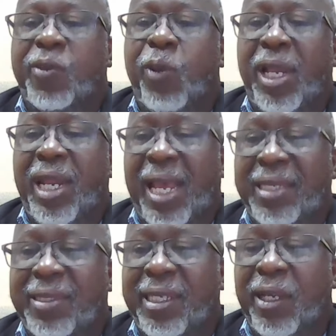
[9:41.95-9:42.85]
as well
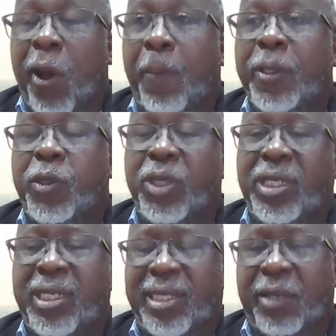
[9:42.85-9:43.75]
as the
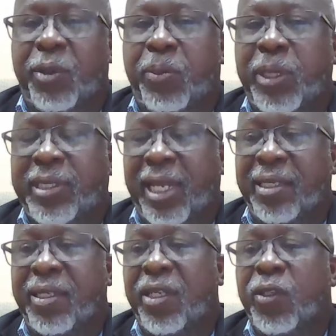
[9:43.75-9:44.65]
opportunities that would
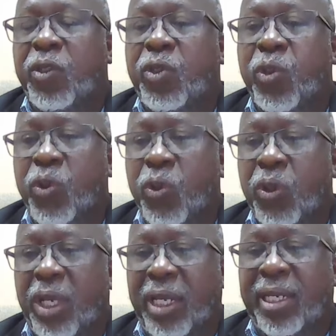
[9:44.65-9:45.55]
present
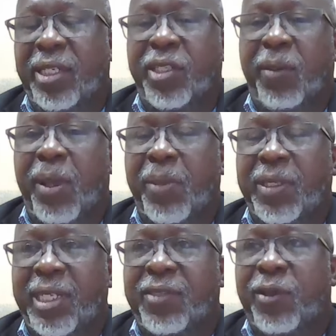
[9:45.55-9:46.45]
to additional
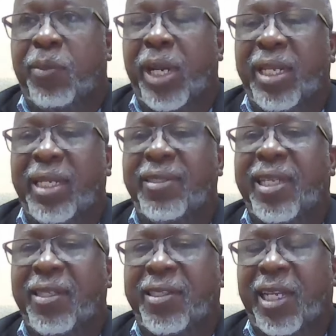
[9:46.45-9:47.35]
member states for bringing
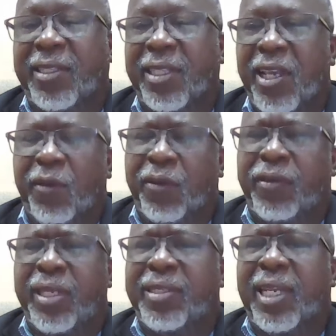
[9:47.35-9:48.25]
in skill sets
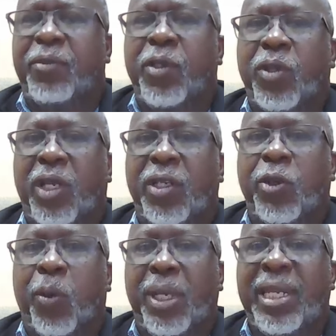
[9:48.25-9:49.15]
for things that we do not
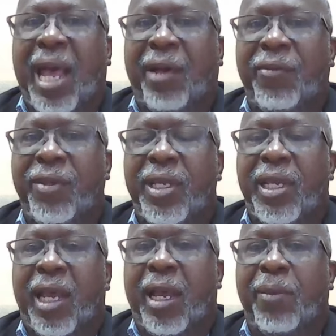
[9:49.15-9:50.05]
normally have,
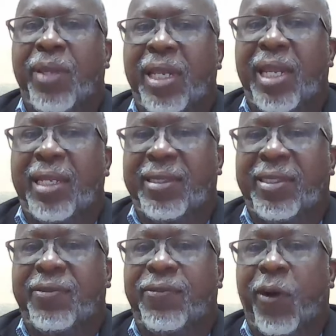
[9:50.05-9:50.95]
then
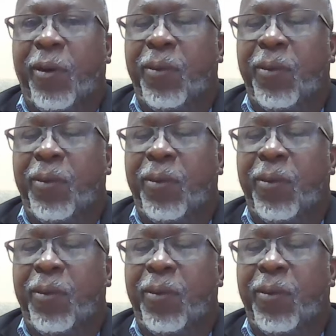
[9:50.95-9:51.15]
that